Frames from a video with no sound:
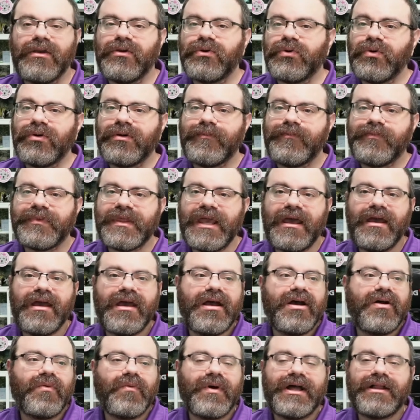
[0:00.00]
Cool.
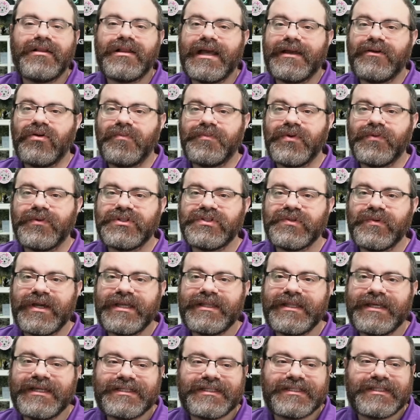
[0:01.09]
Well, I hope you
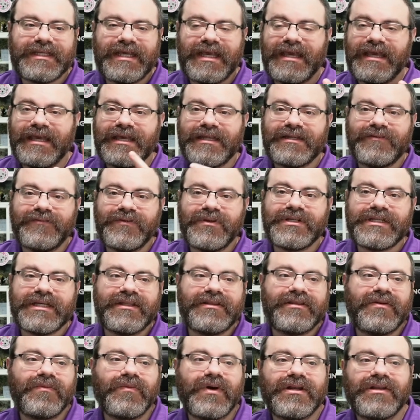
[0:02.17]
enjoyed this, and if you
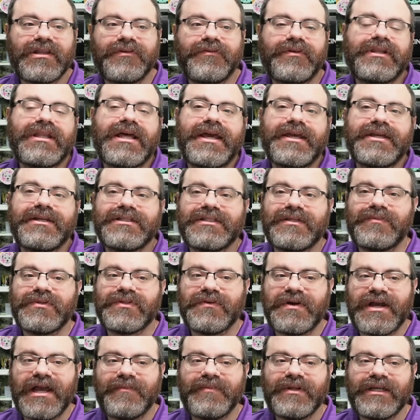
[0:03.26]
did, then why don't leave a like,
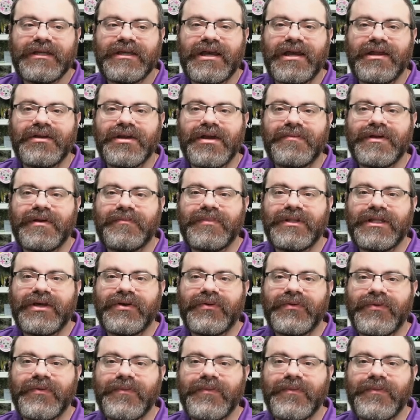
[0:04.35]
subscribe, and a kind comment below.